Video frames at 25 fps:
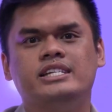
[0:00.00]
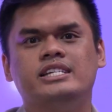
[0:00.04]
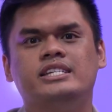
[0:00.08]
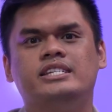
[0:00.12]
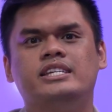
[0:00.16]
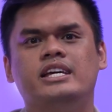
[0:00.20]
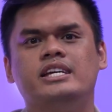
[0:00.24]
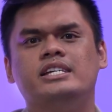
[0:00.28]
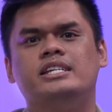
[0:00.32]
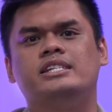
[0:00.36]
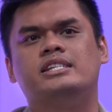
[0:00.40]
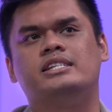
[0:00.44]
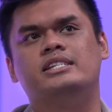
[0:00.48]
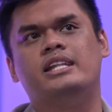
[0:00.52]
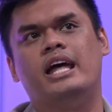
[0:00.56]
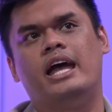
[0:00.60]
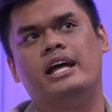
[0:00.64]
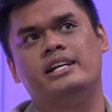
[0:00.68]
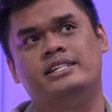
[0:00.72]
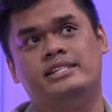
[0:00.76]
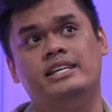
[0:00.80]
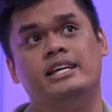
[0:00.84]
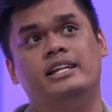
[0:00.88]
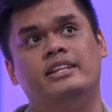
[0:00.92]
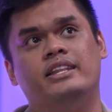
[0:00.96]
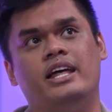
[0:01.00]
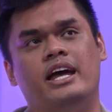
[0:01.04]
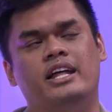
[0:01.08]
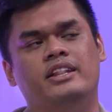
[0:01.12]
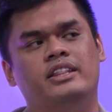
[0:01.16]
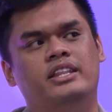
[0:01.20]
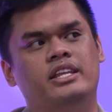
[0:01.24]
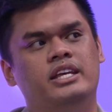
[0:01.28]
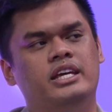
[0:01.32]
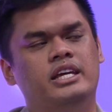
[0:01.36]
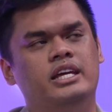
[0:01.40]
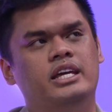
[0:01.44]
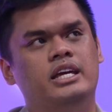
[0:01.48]
said that
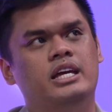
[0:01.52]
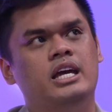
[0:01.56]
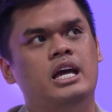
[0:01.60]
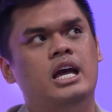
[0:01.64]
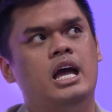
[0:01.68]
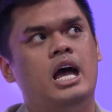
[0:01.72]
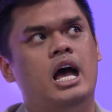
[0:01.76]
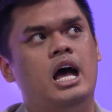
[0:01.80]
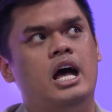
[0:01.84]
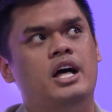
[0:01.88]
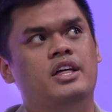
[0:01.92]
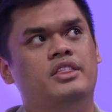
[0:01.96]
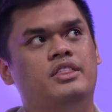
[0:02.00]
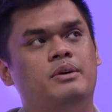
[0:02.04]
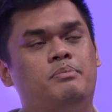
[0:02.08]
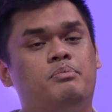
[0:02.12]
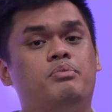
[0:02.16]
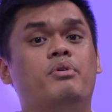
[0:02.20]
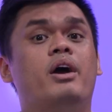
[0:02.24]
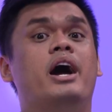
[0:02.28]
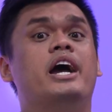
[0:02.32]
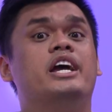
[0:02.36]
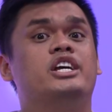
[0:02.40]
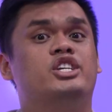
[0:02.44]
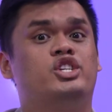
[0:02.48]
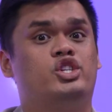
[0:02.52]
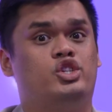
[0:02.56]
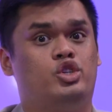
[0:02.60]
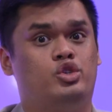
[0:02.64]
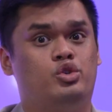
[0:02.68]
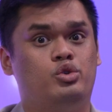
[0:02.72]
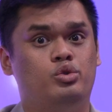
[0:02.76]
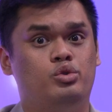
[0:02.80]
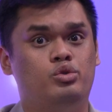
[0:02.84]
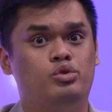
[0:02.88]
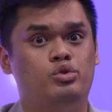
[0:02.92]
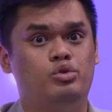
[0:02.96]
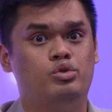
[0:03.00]
the price
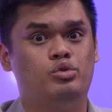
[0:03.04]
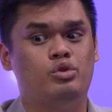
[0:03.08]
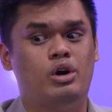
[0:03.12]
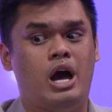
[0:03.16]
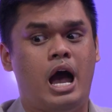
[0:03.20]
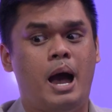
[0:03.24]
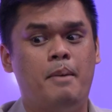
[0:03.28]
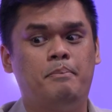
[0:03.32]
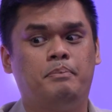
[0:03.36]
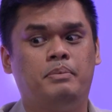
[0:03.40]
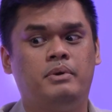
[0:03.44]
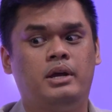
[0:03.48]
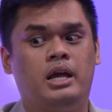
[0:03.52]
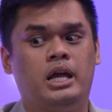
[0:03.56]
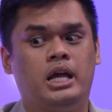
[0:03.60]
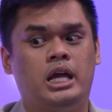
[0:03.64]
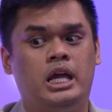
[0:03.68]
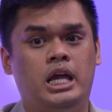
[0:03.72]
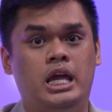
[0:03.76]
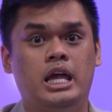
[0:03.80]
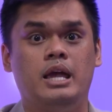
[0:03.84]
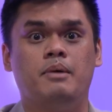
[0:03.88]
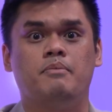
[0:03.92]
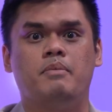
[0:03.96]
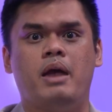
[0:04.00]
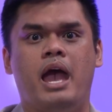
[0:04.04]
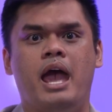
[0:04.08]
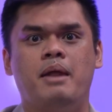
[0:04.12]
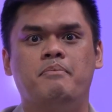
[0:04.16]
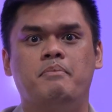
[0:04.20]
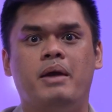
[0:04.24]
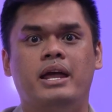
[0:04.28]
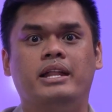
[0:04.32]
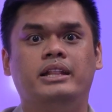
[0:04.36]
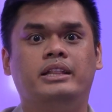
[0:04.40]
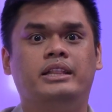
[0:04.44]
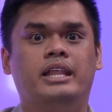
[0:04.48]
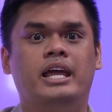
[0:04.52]
to upkeep and
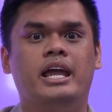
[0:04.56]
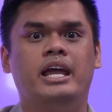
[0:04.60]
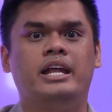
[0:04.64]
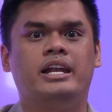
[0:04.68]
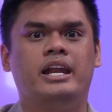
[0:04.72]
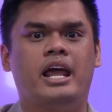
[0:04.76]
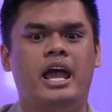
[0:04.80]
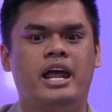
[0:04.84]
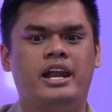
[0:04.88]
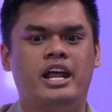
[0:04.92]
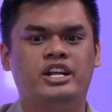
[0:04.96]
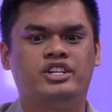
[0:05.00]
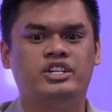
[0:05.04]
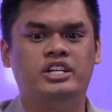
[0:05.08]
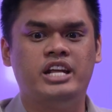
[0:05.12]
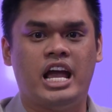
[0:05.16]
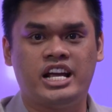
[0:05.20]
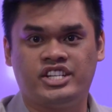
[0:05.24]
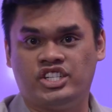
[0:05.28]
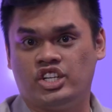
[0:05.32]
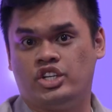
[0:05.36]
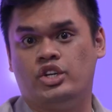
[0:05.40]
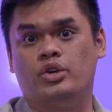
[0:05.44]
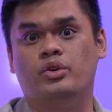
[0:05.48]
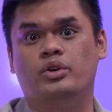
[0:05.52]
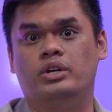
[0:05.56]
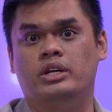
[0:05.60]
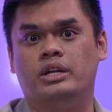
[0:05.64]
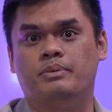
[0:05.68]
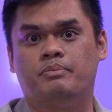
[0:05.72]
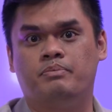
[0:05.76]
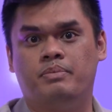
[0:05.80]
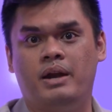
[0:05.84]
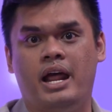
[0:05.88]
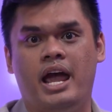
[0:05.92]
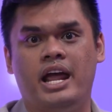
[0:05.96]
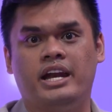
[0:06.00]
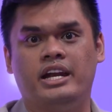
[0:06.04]
maintain and actually execute the
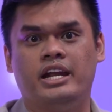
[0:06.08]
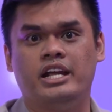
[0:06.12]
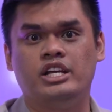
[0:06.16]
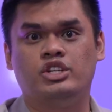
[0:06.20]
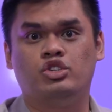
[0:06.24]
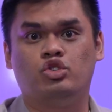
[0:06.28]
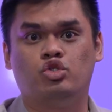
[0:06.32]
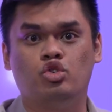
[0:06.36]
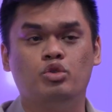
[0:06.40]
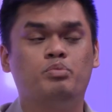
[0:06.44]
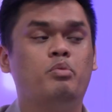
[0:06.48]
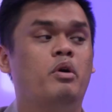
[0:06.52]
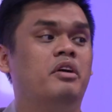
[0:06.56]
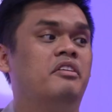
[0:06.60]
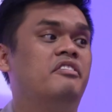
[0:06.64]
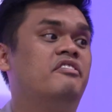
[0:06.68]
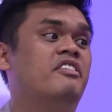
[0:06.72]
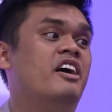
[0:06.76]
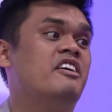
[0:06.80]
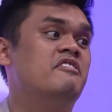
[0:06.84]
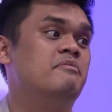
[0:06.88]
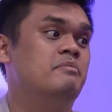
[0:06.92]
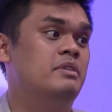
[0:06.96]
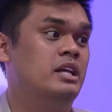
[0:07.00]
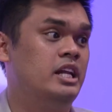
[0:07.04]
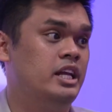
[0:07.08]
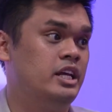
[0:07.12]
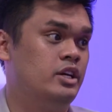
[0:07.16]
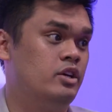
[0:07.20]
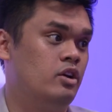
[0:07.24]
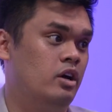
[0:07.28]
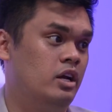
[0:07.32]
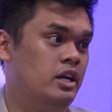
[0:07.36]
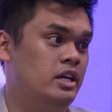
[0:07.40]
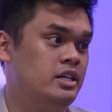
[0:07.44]
plan is $2.5 million.